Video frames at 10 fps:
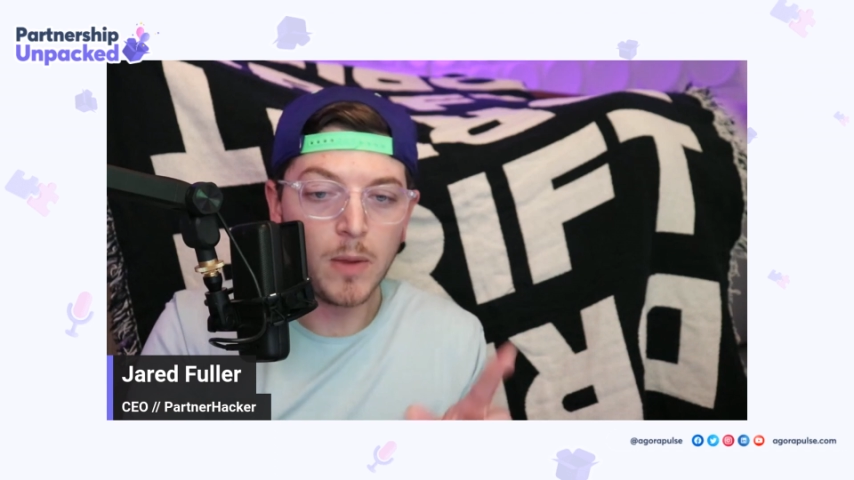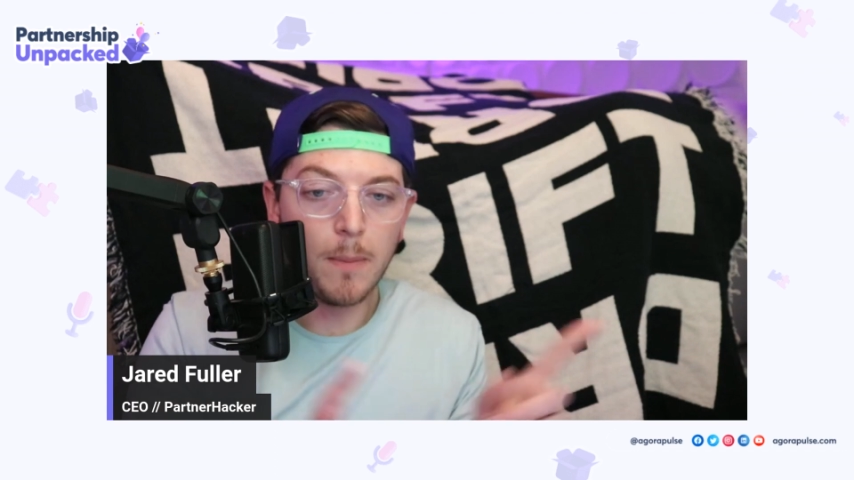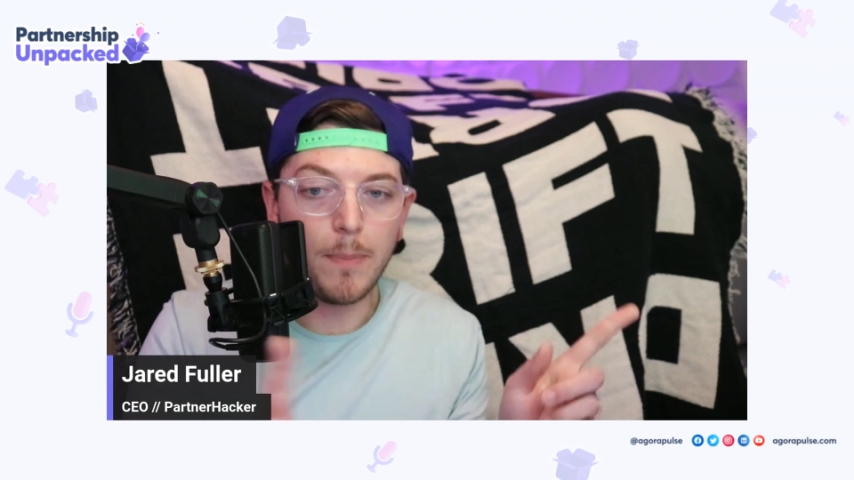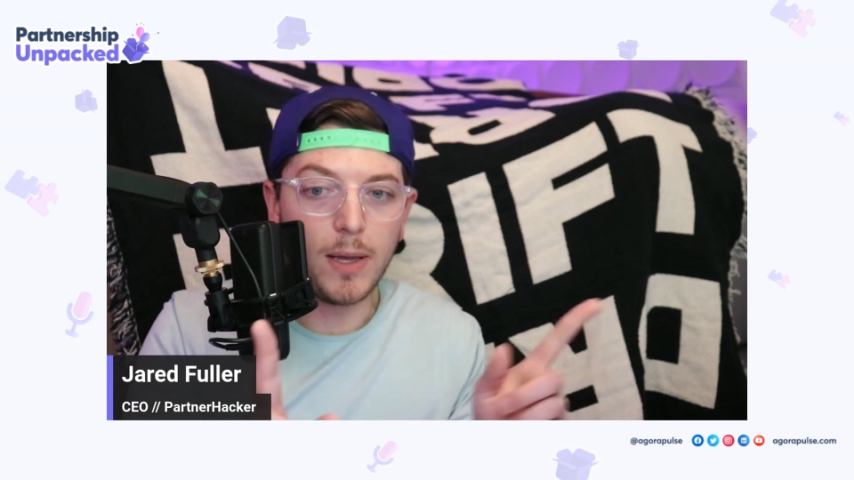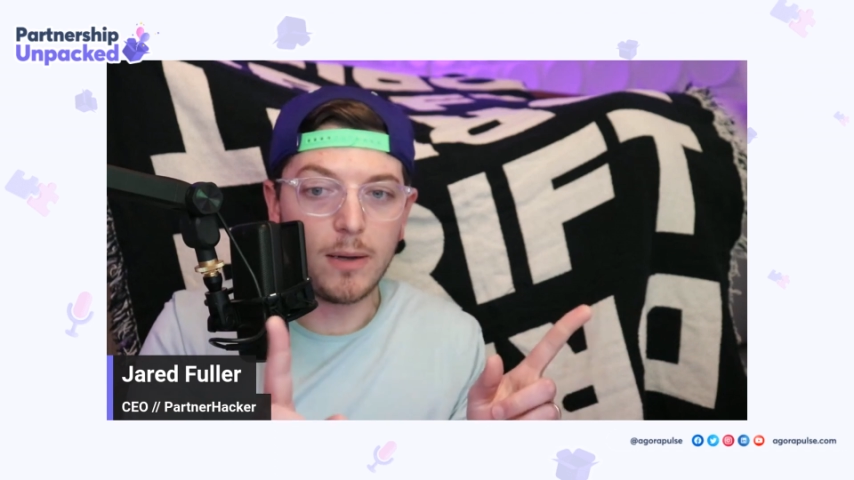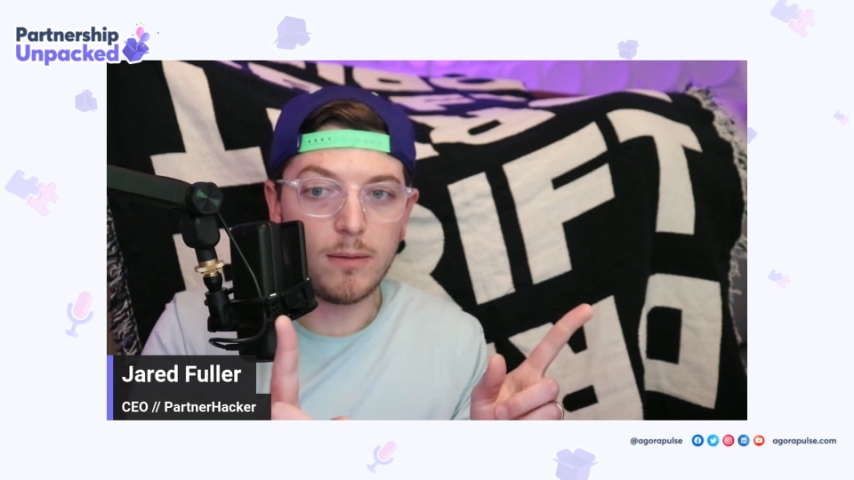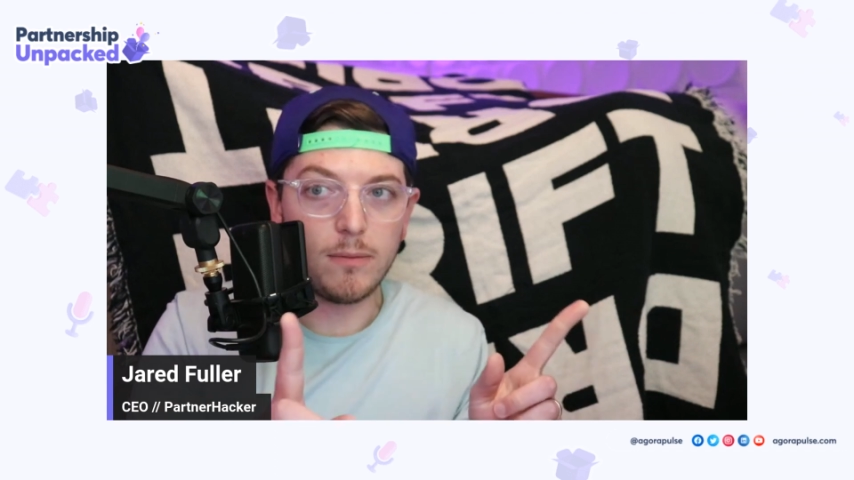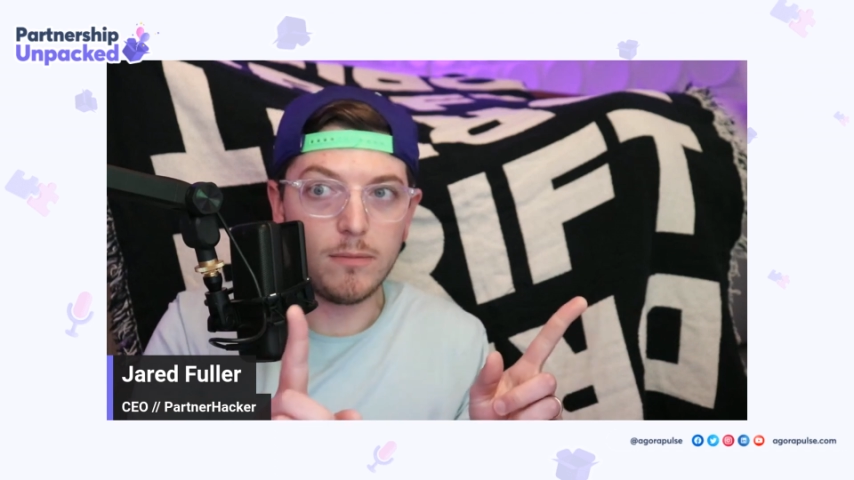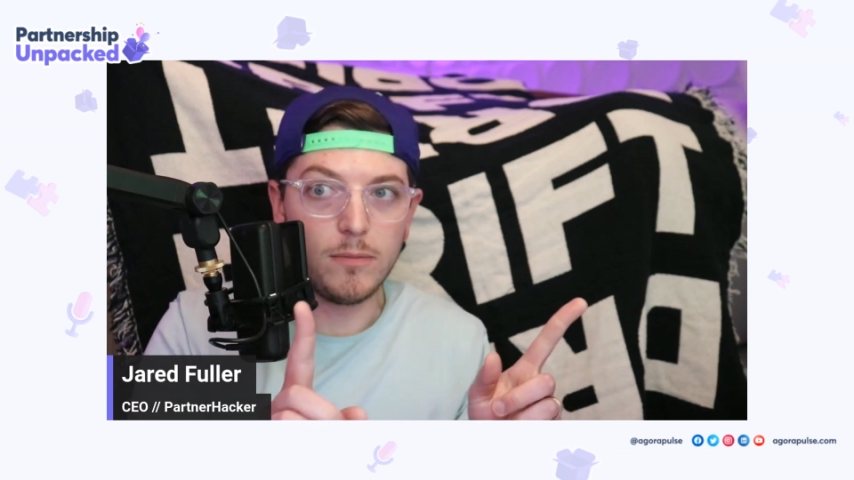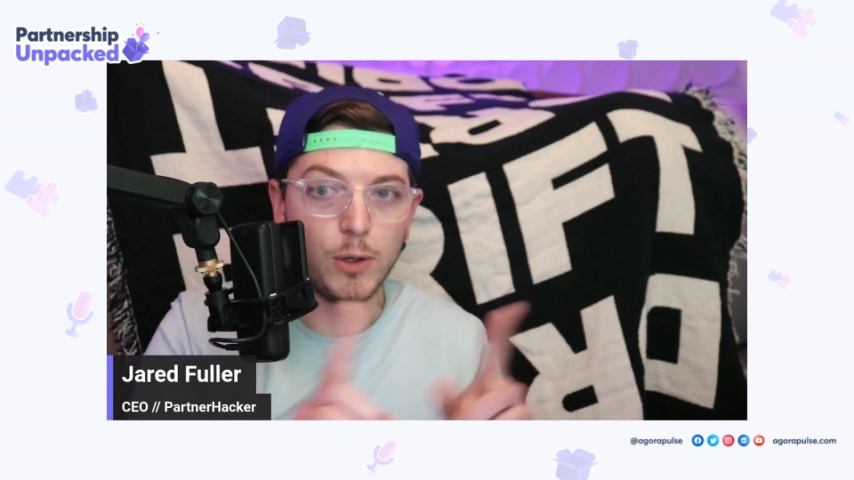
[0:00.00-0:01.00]
but
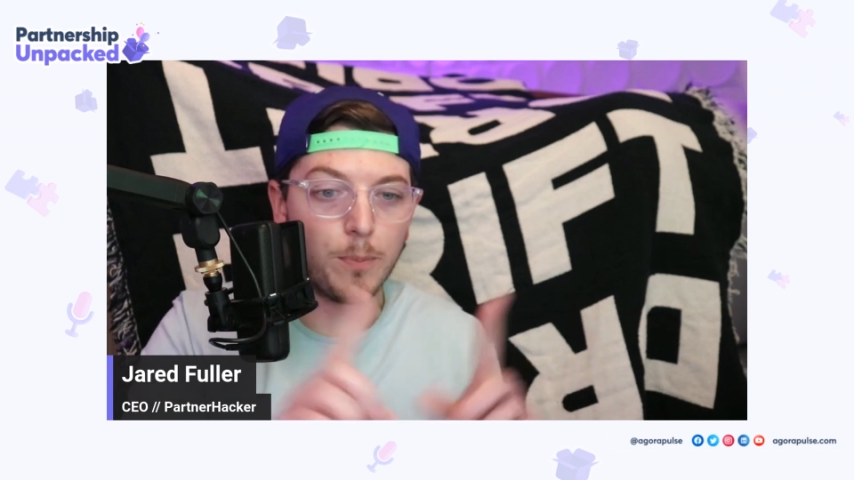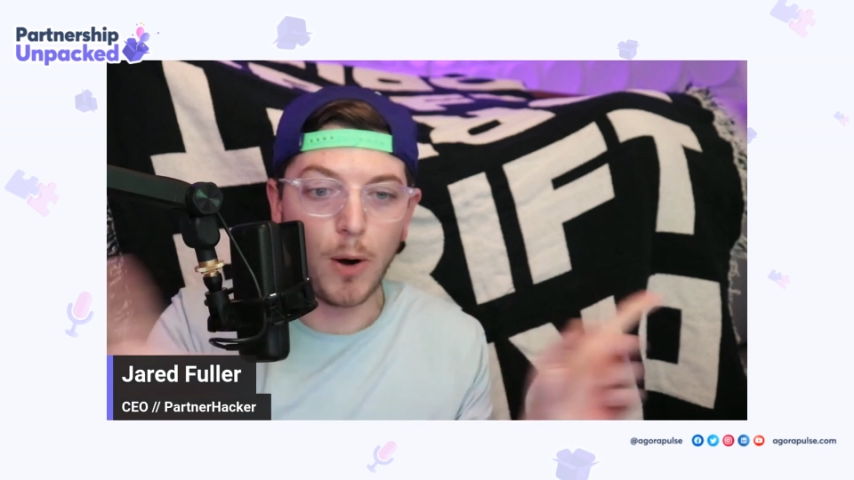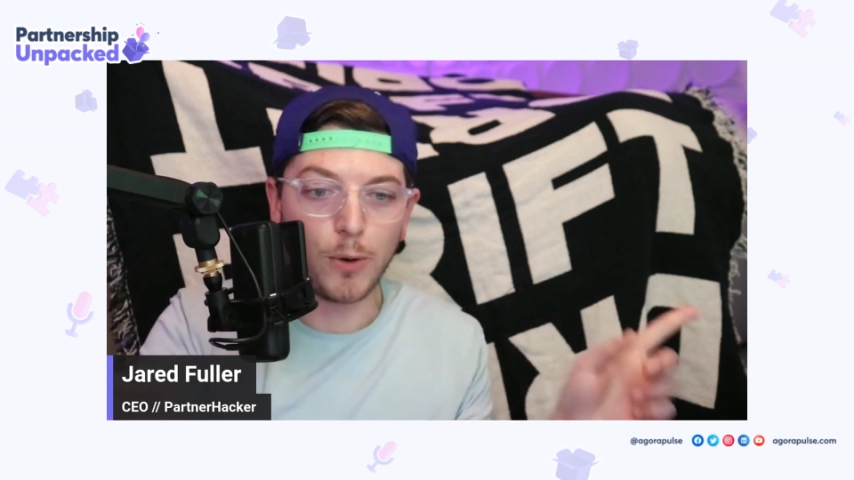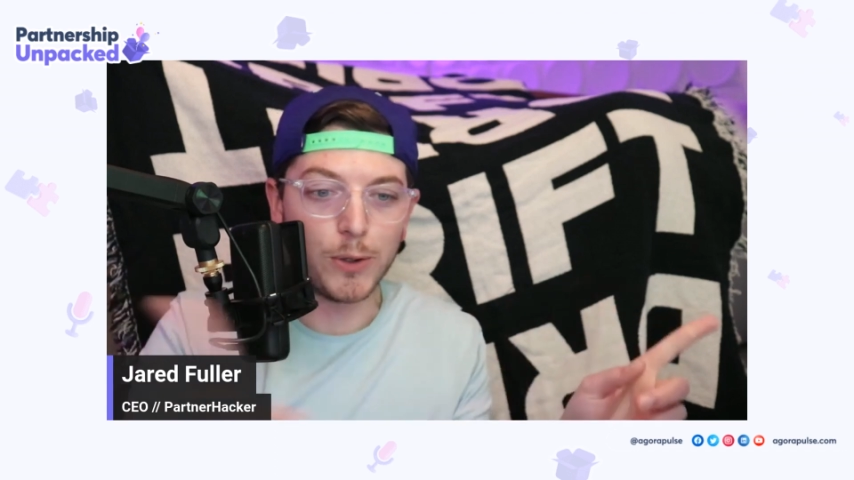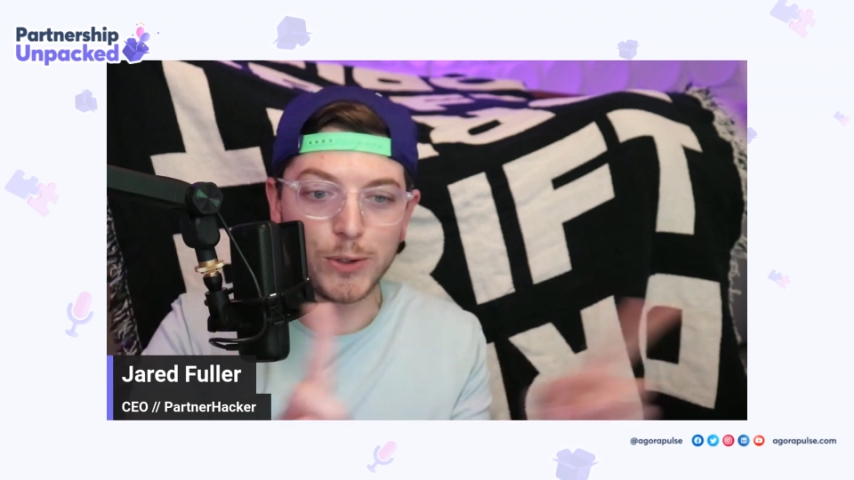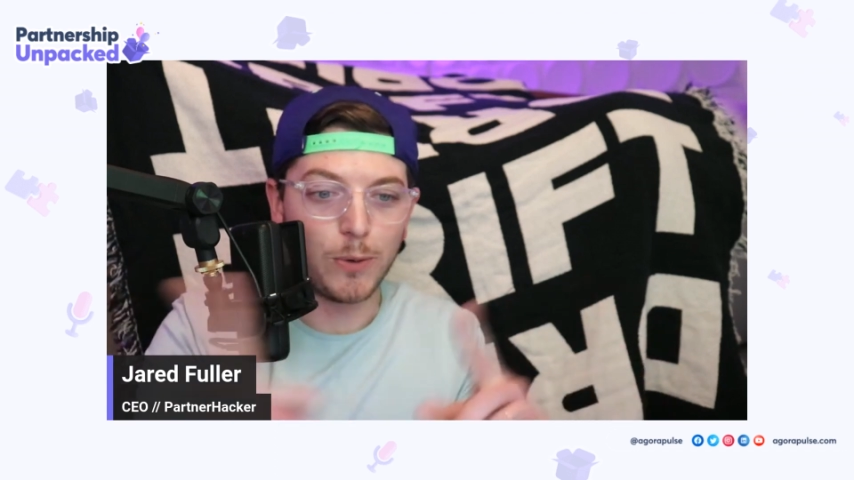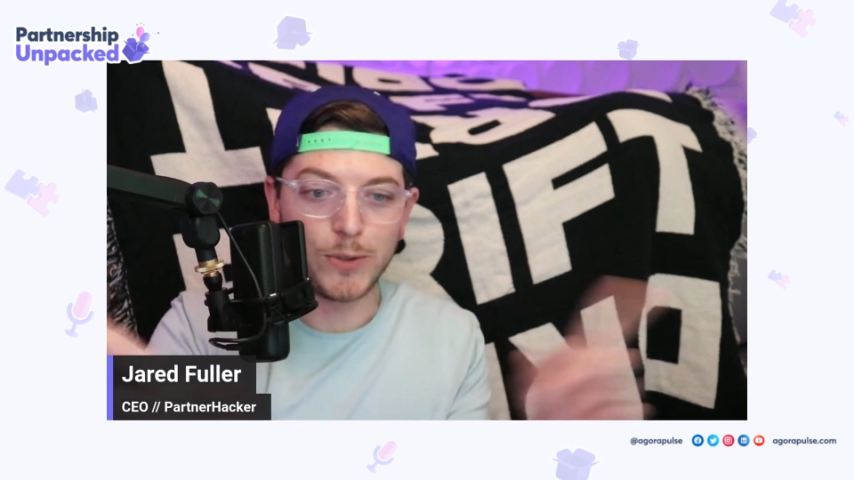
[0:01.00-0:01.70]
your partners don't